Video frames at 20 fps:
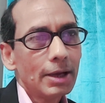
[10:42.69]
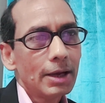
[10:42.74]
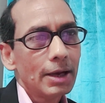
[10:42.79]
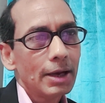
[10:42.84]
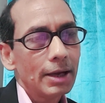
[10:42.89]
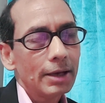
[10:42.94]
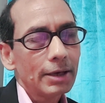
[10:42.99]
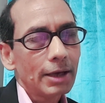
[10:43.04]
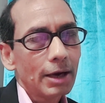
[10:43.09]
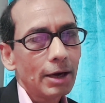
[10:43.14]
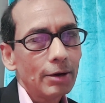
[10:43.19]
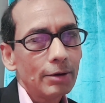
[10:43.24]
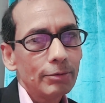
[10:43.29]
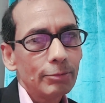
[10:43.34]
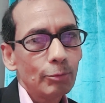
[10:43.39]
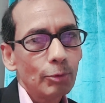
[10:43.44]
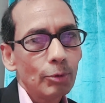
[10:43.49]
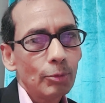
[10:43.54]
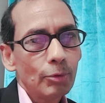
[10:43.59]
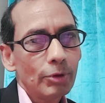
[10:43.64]
And how,
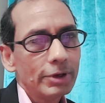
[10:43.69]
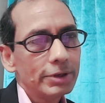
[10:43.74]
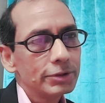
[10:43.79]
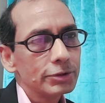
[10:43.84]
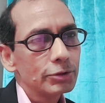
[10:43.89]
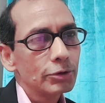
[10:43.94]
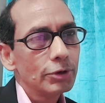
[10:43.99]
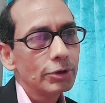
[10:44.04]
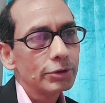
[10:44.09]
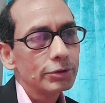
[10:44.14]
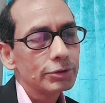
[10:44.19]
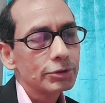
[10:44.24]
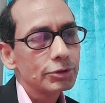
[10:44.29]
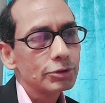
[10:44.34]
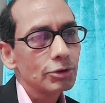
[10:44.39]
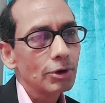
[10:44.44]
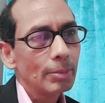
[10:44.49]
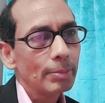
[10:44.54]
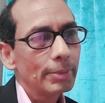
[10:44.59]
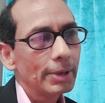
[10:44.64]
when is going to
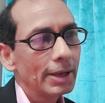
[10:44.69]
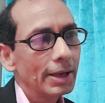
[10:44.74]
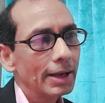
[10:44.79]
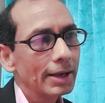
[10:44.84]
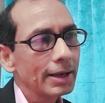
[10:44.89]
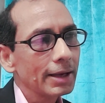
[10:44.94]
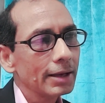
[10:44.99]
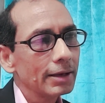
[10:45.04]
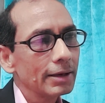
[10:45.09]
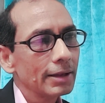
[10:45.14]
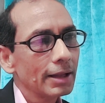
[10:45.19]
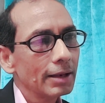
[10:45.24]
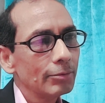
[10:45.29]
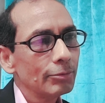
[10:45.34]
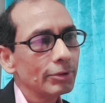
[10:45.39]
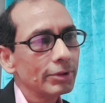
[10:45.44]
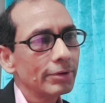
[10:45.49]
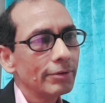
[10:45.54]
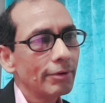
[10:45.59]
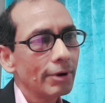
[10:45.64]
stop? AI can help
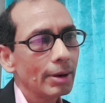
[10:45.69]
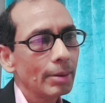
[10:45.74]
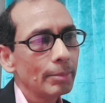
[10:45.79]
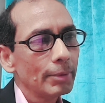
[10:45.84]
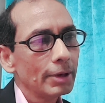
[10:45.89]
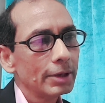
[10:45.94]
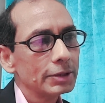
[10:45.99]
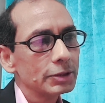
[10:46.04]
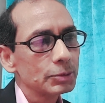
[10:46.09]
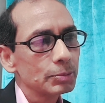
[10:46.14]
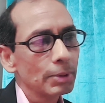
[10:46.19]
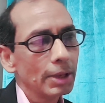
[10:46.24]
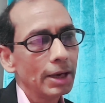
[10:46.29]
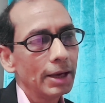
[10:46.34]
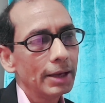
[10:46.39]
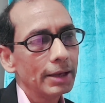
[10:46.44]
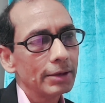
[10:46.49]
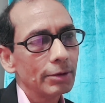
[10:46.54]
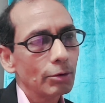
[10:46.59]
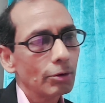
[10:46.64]
with grammar,
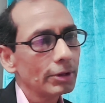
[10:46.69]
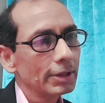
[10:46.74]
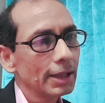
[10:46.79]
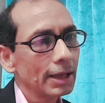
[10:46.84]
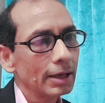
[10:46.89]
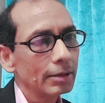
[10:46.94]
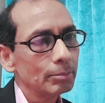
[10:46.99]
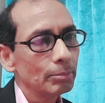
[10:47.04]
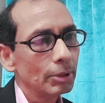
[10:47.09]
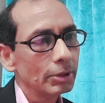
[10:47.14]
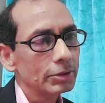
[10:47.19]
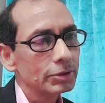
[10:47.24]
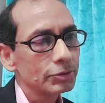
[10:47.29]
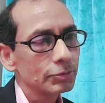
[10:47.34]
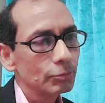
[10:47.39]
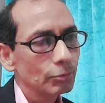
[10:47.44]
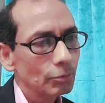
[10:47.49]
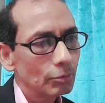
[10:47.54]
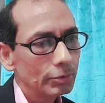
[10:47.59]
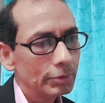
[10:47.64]
spelling, and all that, but
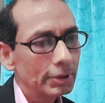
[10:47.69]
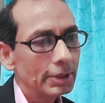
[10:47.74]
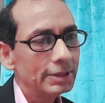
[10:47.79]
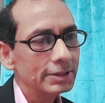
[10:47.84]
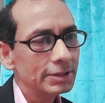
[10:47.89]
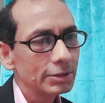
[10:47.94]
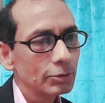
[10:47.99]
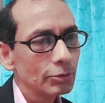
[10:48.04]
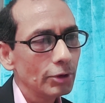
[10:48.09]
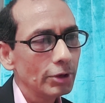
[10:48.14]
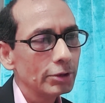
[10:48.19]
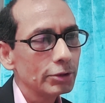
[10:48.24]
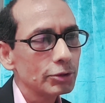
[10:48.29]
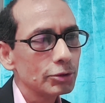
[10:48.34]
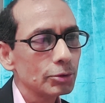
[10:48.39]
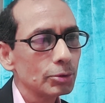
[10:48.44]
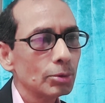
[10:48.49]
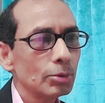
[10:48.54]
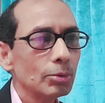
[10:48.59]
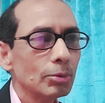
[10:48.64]
is it going
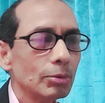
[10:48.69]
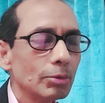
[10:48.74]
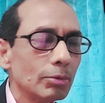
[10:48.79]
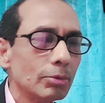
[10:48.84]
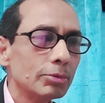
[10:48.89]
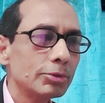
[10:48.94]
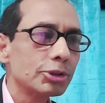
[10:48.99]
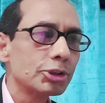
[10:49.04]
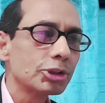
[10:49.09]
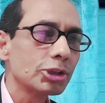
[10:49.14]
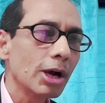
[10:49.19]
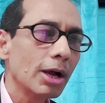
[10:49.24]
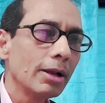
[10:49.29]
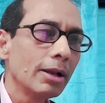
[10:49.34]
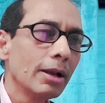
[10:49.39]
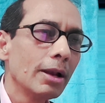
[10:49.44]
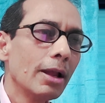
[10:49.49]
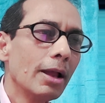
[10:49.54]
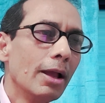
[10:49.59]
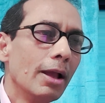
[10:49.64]
to
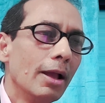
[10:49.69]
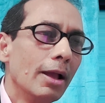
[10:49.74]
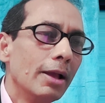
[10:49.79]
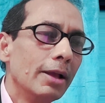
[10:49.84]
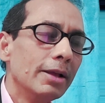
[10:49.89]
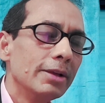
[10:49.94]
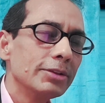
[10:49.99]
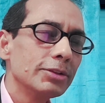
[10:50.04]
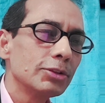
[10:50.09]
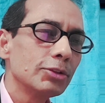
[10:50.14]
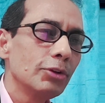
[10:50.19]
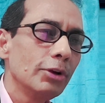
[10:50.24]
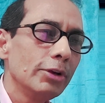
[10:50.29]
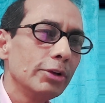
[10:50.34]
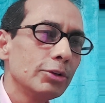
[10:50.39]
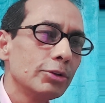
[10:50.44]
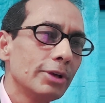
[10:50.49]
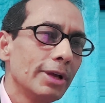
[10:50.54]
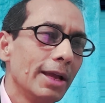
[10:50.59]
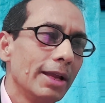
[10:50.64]
shun? Is it
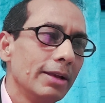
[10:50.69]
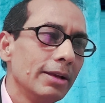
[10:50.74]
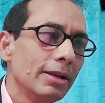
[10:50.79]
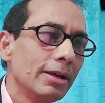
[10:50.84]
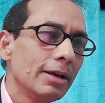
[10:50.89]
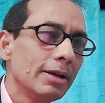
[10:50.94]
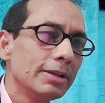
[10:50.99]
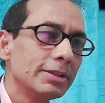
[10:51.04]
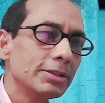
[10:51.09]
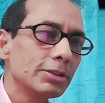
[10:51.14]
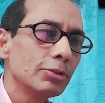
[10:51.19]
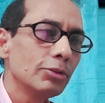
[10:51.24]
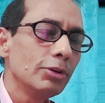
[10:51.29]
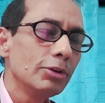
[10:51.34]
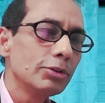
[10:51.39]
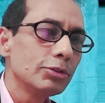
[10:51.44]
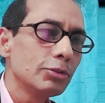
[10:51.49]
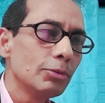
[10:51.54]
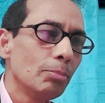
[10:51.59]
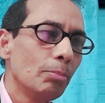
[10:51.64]
going to hinder? Is it
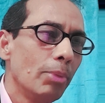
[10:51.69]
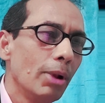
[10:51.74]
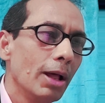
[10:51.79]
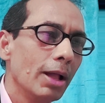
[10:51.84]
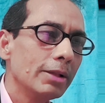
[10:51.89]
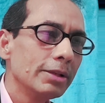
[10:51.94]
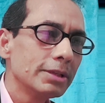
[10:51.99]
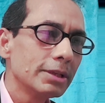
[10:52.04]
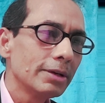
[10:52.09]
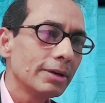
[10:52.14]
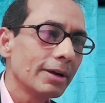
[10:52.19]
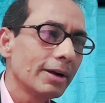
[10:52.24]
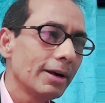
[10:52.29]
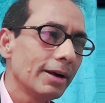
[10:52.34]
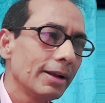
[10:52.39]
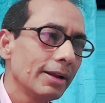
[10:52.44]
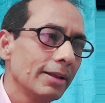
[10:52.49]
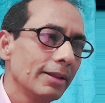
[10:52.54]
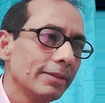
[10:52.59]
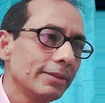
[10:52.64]
going to blunt our
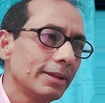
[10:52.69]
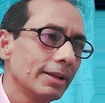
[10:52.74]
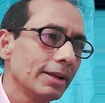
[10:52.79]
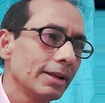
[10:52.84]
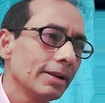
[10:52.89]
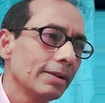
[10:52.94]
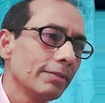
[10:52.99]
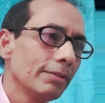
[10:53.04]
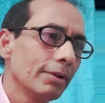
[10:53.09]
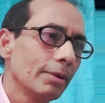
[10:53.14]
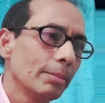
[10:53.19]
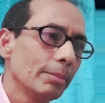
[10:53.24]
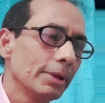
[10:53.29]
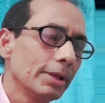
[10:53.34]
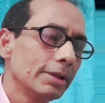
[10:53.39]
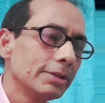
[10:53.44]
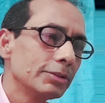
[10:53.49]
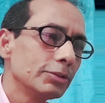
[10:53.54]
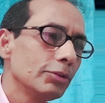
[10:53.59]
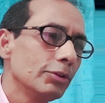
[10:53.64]
critical thinking
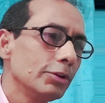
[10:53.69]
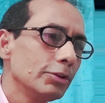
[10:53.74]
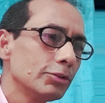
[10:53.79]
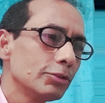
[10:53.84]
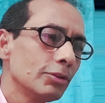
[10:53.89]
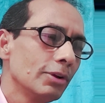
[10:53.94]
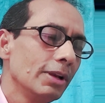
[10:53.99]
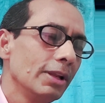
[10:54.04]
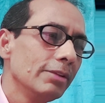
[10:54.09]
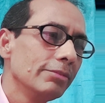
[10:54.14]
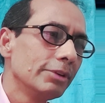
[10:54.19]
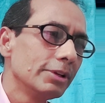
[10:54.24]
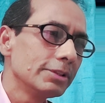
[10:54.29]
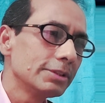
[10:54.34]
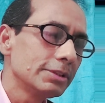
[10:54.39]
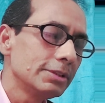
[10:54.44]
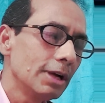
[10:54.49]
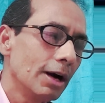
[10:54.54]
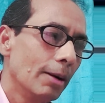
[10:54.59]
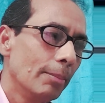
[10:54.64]
development? Is it going to leave
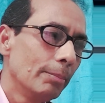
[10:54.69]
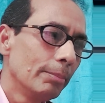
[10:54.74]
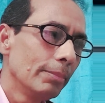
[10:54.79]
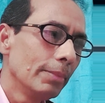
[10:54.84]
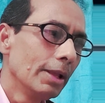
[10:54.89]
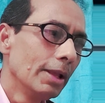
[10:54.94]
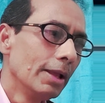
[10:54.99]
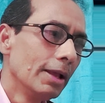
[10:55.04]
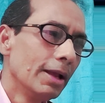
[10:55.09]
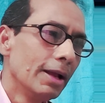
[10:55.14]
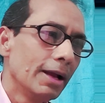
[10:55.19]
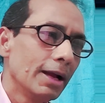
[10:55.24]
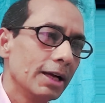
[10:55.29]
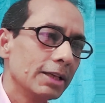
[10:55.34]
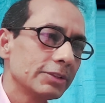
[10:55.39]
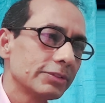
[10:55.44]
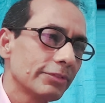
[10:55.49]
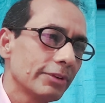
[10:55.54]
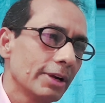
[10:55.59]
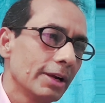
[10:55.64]
us dumb
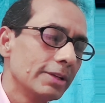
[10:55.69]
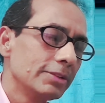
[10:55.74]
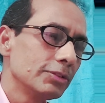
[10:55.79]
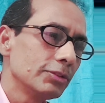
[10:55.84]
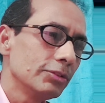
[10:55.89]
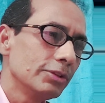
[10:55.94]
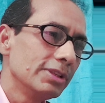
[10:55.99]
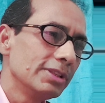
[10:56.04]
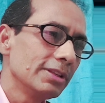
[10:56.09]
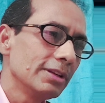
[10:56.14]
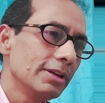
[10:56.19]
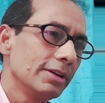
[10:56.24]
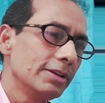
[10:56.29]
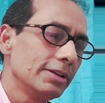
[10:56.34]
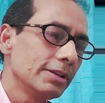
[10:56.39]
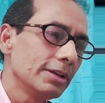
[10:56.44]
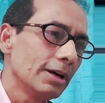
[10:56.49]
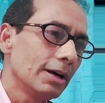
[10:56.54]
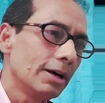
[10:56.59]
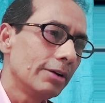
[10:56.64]
as far as
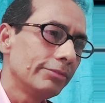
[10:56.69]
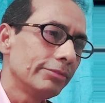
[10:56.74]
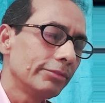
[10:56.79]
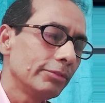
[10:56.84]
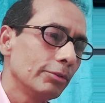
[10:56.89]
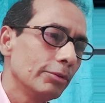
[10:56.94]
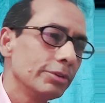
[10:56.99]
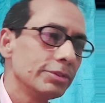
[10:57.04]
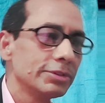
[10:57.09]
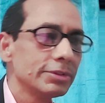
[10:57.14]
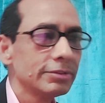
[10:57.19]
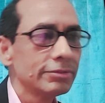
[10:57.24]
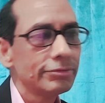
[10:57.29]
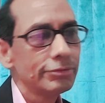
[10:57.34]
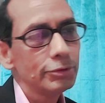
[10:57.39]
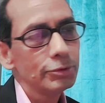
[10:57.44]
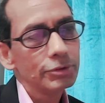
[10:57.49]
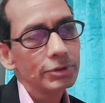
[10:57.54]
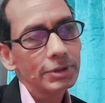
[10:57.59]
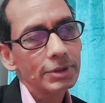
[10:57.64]
originality of original
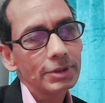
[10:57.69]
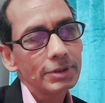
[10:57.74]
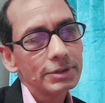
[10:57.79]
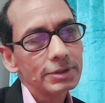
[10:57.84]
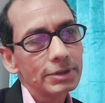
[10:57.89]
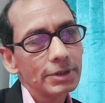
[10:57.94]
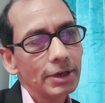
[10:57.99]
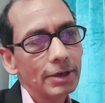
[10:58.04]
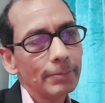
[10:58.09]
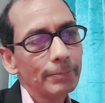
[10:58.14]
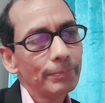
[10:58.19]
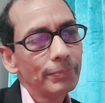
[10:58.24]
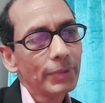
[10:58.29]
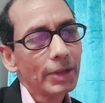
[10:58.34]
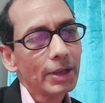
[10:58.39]
views are concerned?